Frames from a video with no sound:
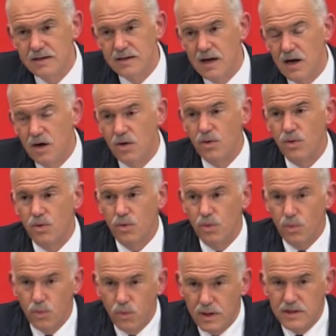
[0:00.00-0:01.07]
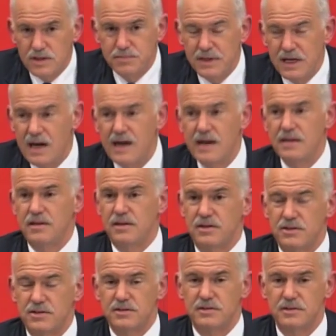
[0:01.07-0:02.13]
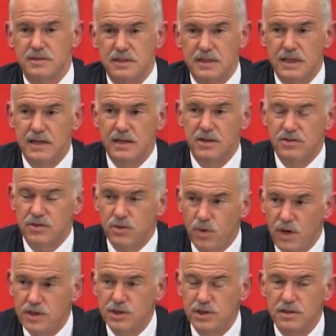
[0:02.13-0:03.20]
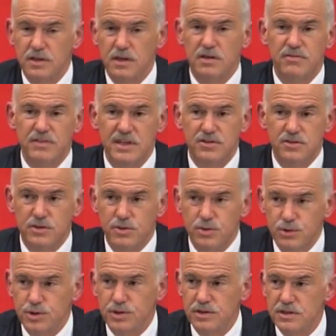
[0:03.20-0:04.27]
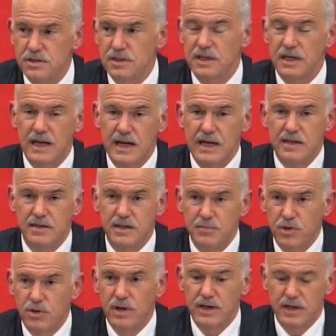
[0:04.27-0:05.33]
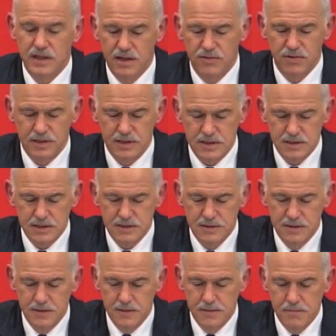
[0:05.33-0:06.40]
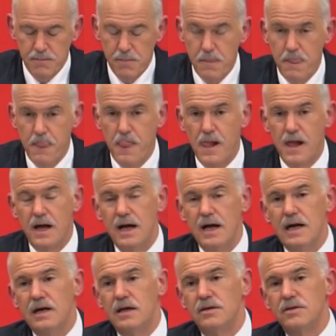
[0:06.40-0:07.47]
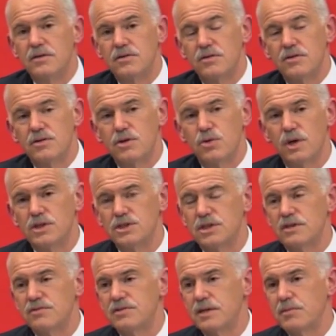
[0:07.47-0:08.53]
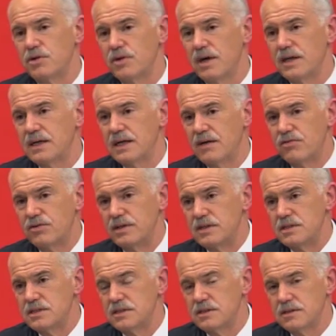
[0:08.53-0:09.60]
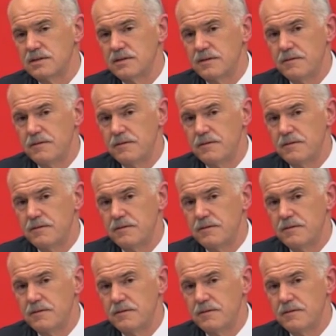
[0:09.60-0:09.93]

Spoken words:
Now, what is behind this? It is the question of institutions and democratic governance. And the question of democratic governance